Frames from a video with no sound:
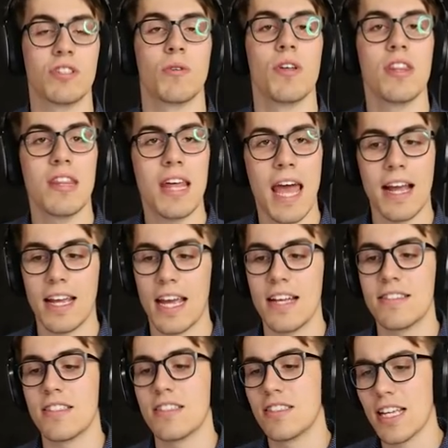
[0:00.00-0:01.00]
So in that
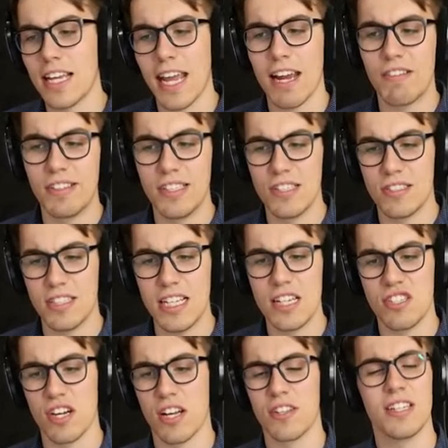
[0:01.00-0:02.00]
case, since they can't really see
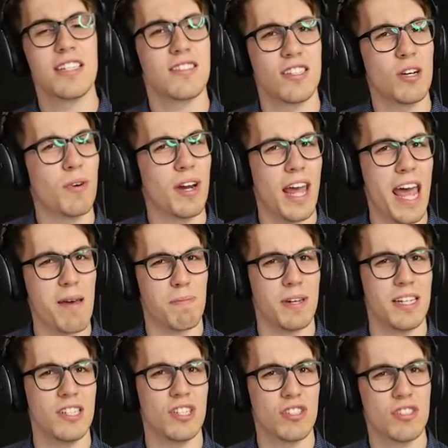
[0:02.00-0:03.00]
each other, he doesn't know what
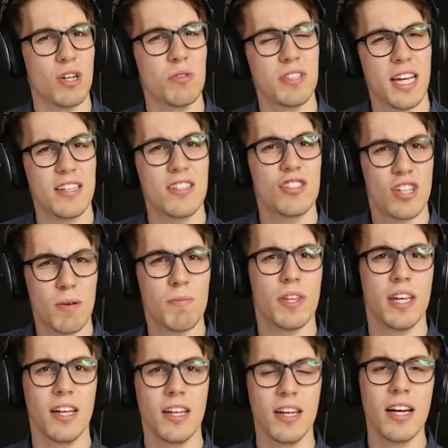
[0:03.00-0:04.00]
happened. He just knows that
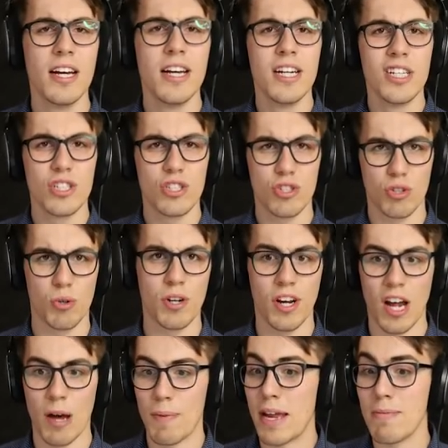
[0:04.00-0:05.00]
something screwed it up.